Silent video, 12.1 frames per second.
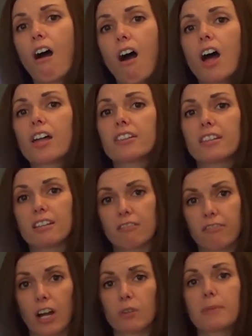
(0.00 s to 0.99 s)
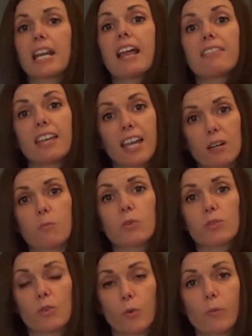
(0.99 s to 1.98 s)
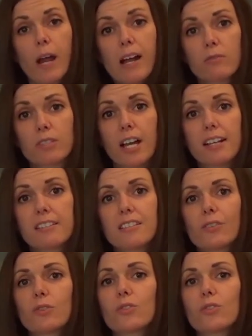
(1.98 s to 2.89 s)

on the environment and the animals around us.